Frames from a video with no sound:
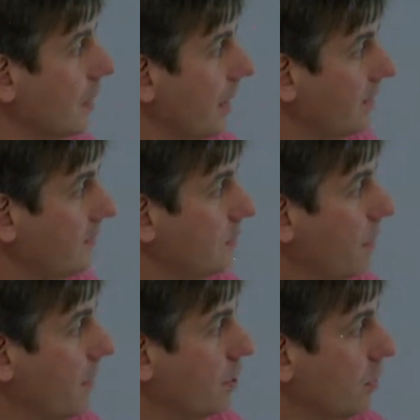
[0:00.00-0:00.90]

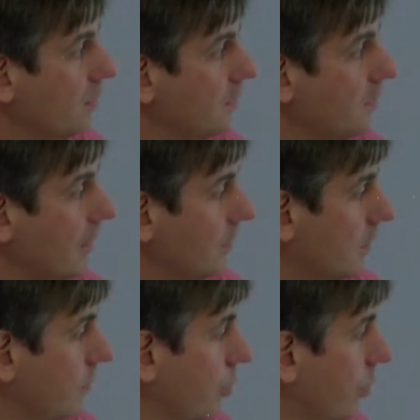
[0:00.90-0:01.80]
ADCP measurements at a
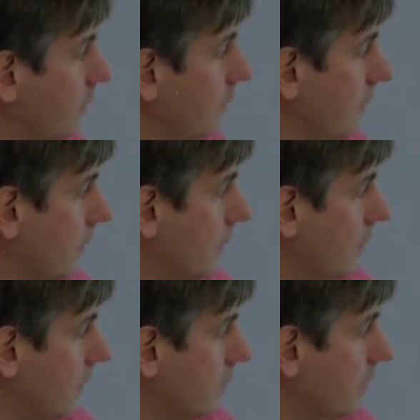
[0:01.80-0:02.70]
given point, I
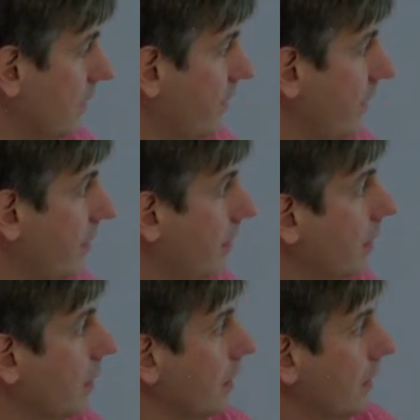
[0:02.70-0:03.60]
think it's right
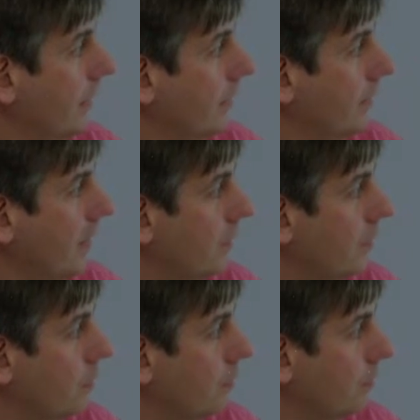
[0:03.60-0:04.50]
there, and
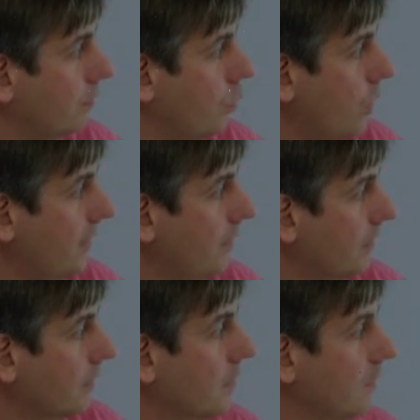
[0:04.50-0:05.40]
the red
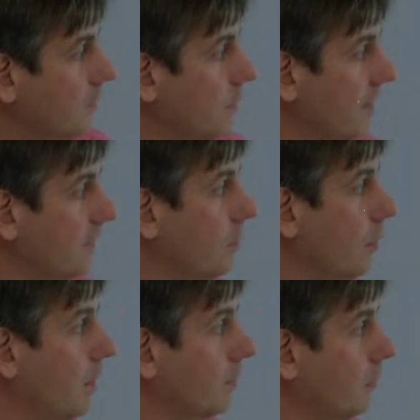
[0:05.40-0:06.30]
line is the Mercator
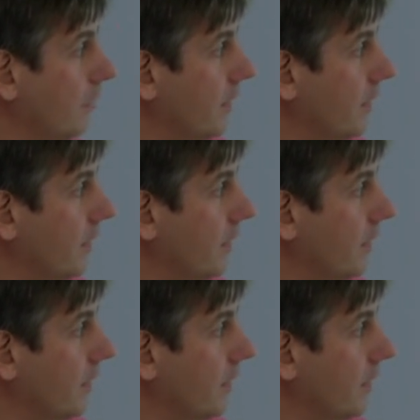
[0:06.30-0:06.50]
model.